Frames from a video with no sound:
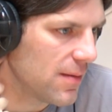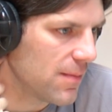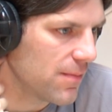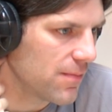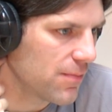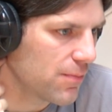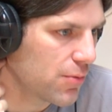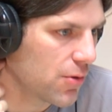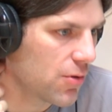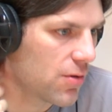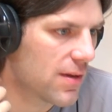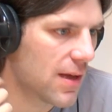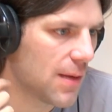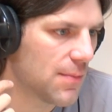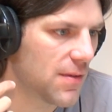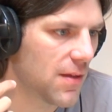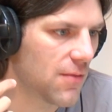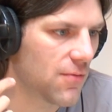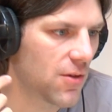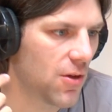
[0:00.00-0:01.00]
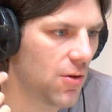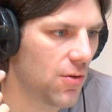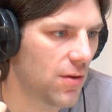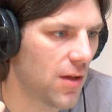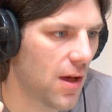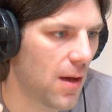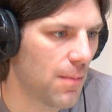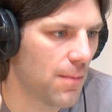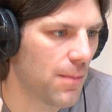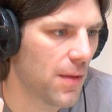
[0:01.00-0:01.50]
Prototypes have gone
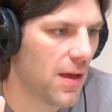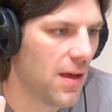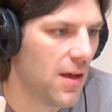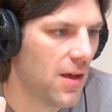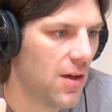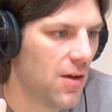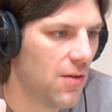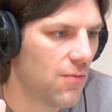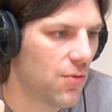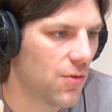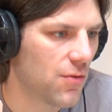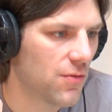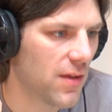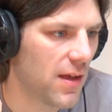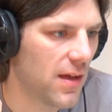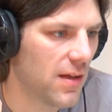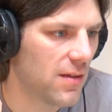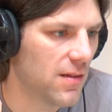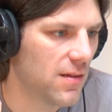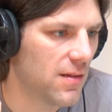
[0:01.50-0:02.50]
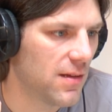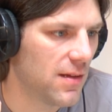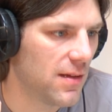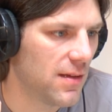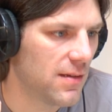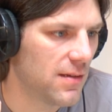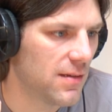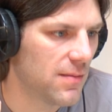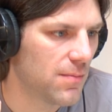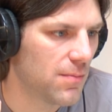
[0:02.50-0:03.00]
up for sale,
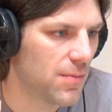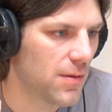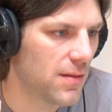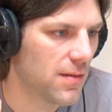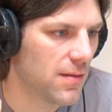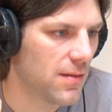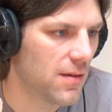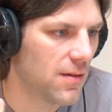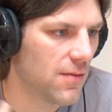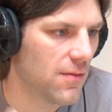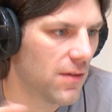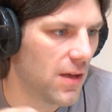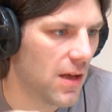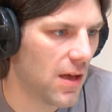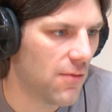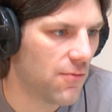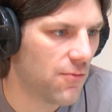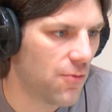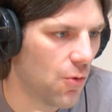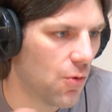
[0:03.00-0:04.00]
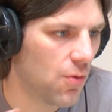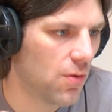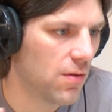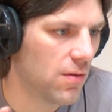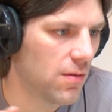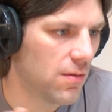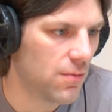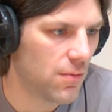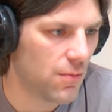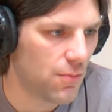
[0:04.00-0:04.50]
but a
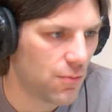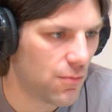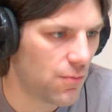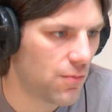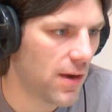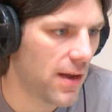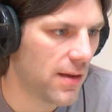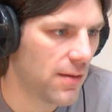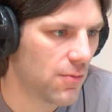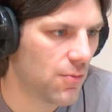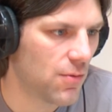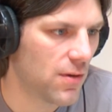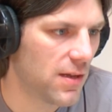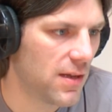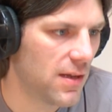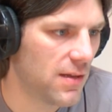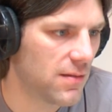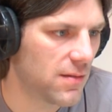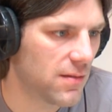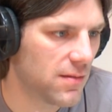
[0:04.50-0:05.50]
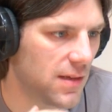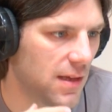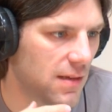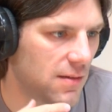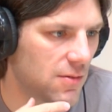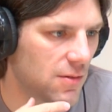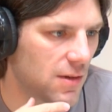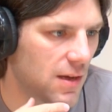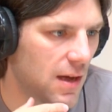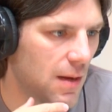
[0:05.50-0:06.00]
full run release is yet
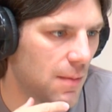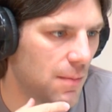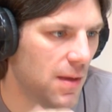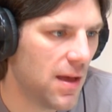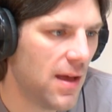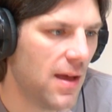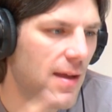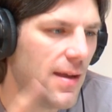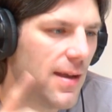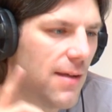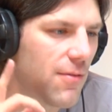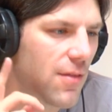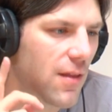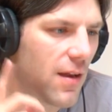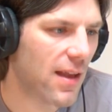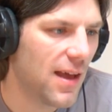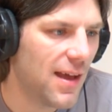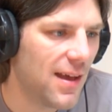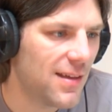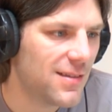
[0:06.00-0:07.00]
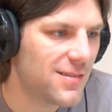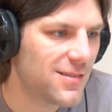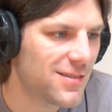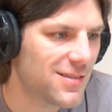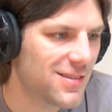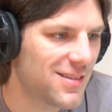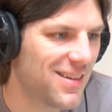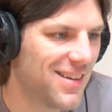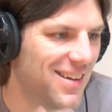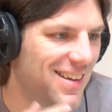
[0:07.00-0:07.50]
to come.
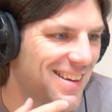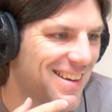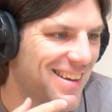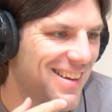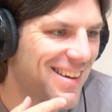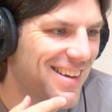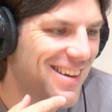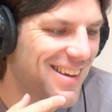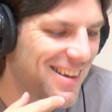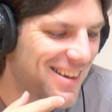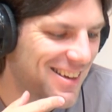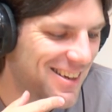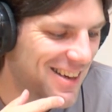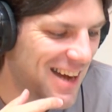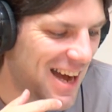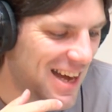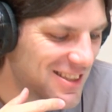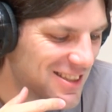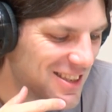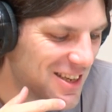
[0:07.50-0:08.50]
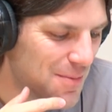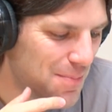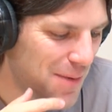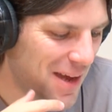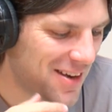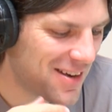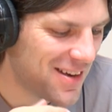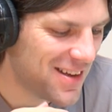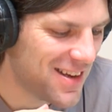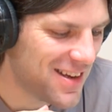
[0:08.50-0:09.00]
Nevertheless, I see a
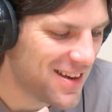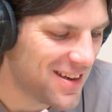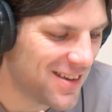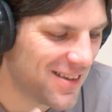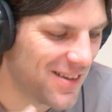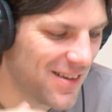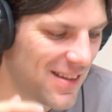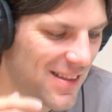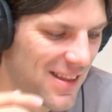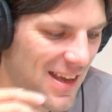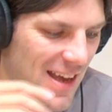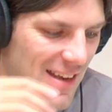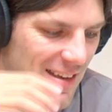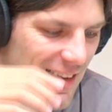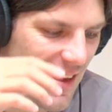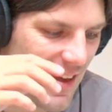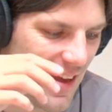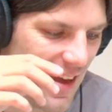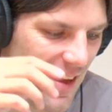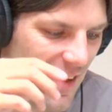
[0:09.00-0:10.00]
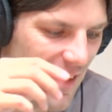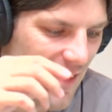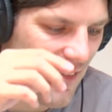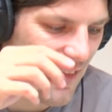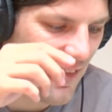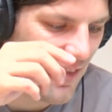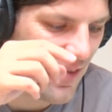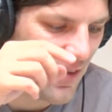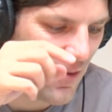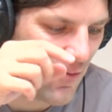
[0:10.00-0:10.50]
pattern here that
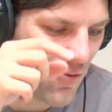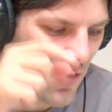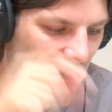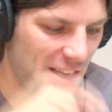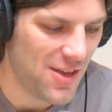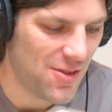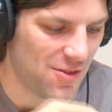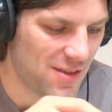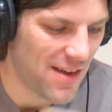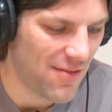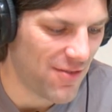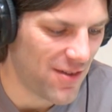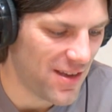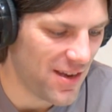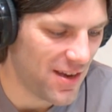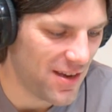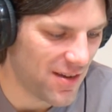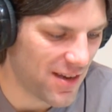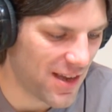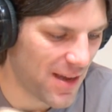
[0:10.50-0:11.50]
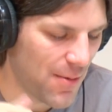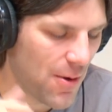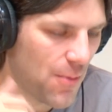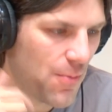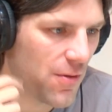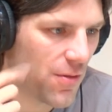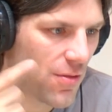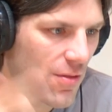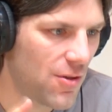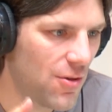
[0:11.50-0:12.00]
for each and every year you came up
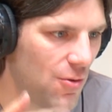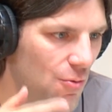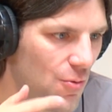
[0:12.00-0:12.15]
with 2